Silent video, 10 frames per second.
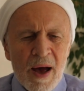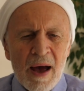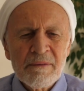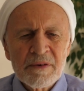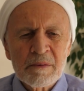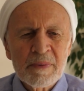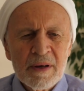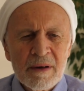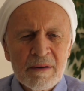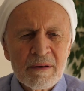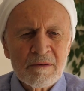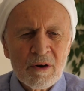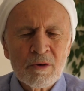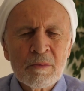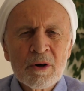have to be the
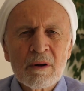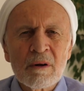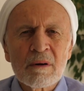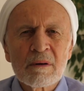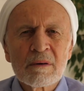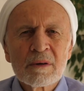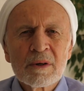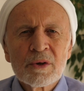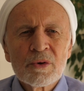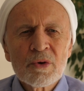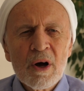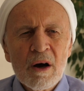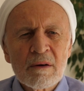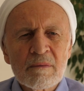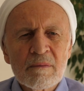role model. You
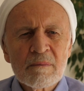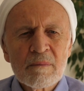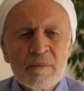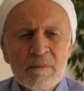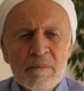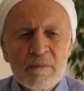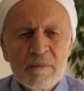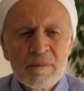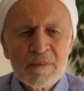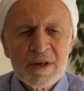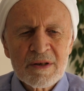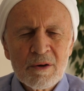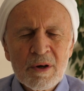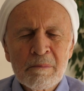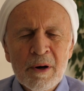can't. There's no
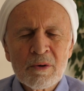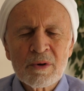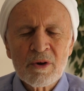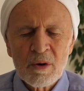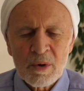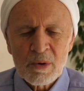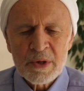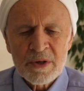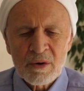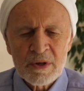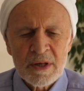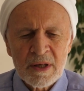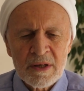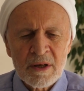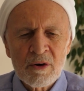compulsion, you know, we're always told this thing,
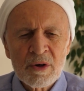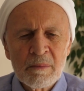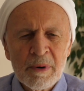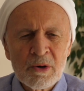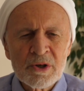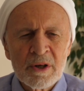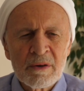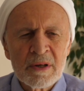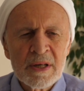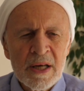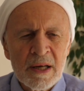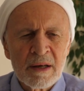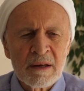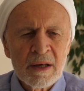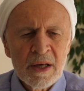there's no compulsion in the
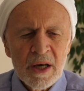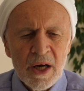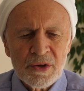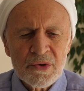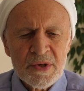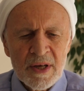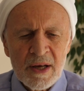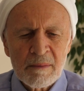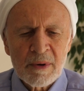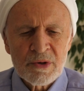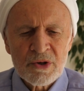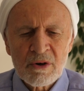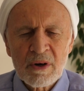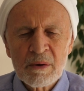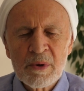deen. And you see it most
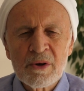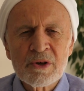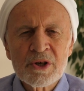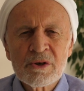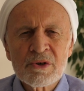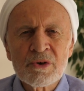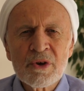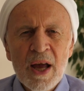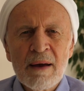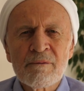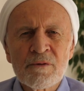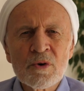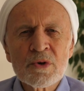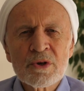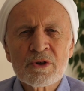strongly with your children. You can't
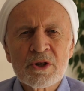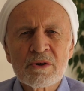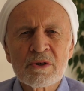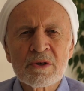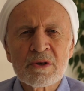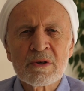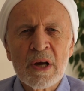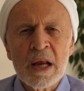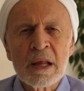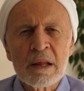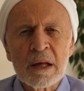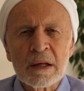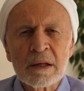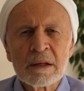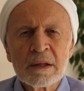force your children to do
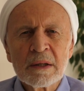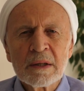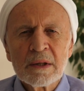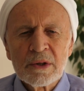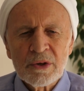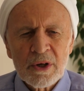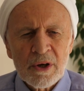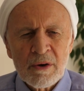anything. You can